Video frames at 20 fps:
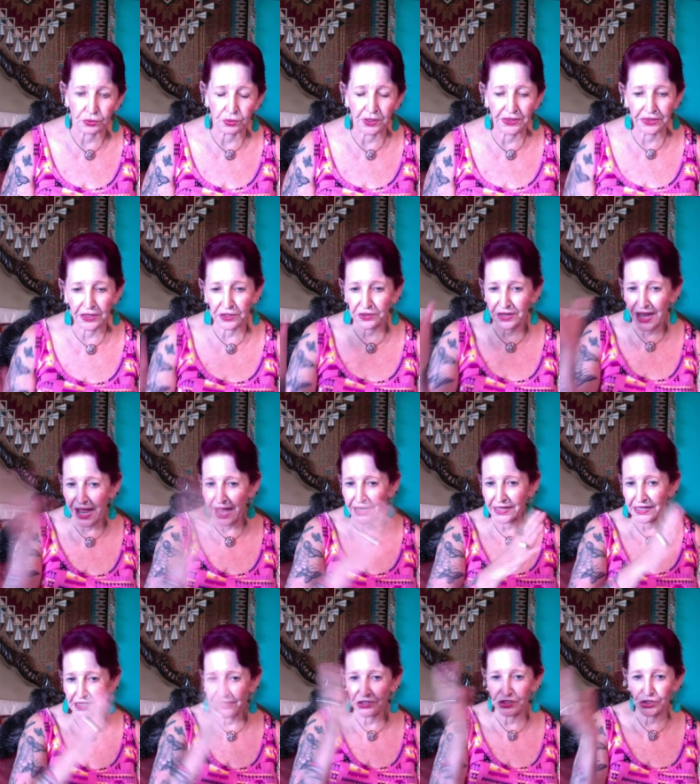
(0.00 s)
When they're not
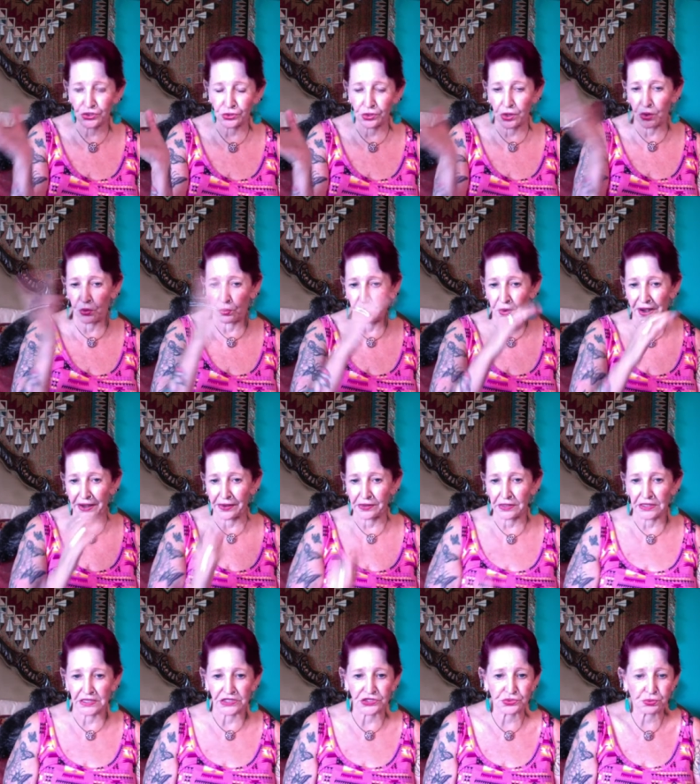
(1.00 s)
in your
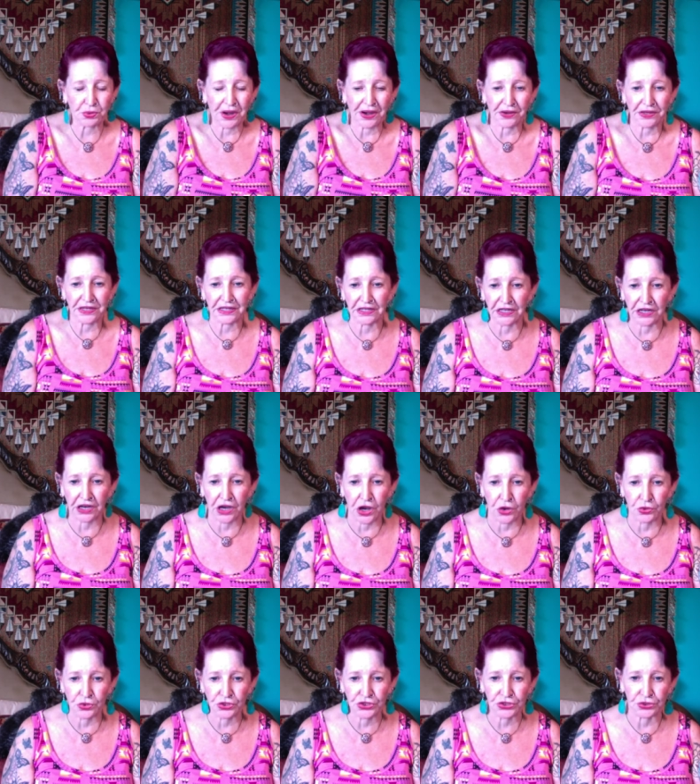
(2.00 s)
awareness, where did it
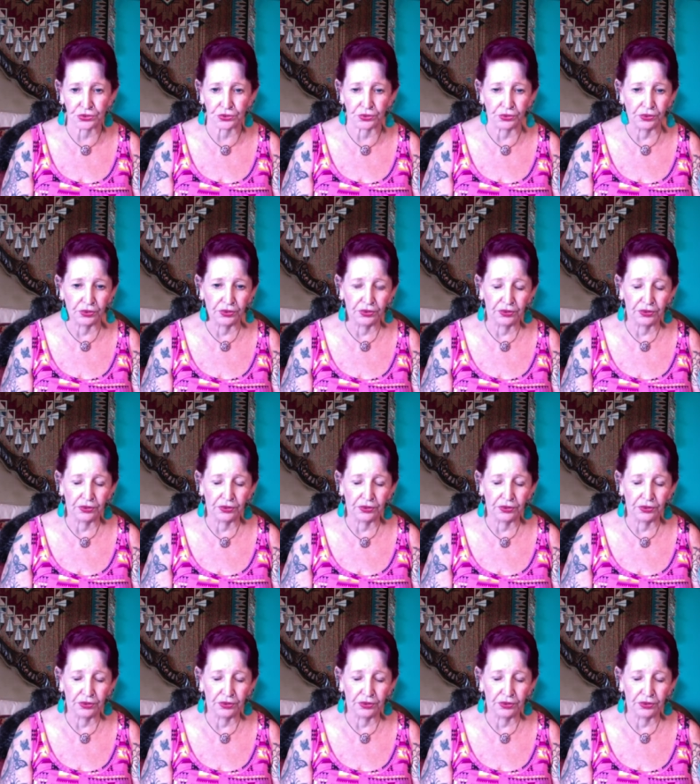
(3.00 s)
go to?